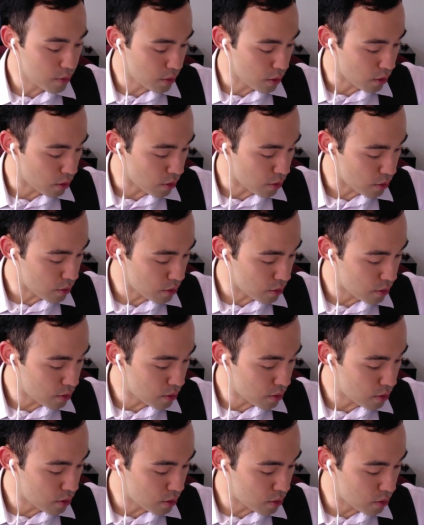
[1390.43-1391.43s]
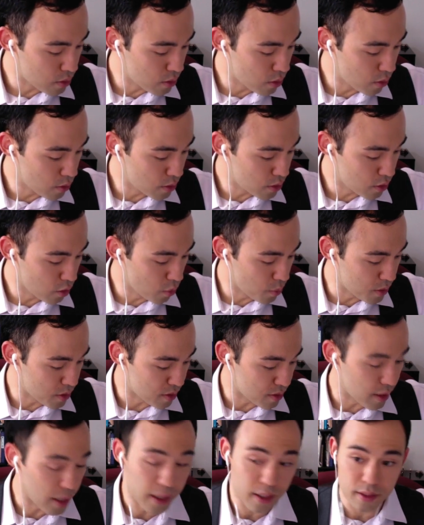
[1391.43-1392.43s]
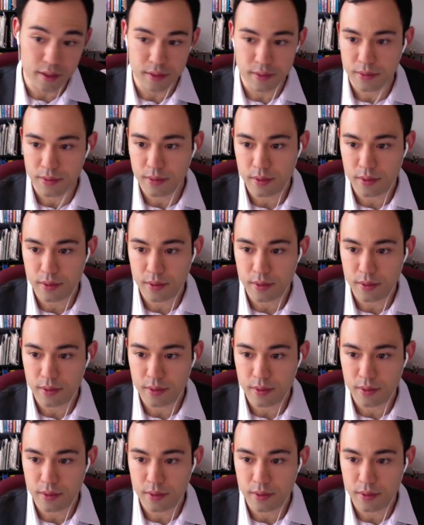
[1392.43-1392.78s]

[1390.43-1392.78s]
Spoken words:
all, you know the slope is negative.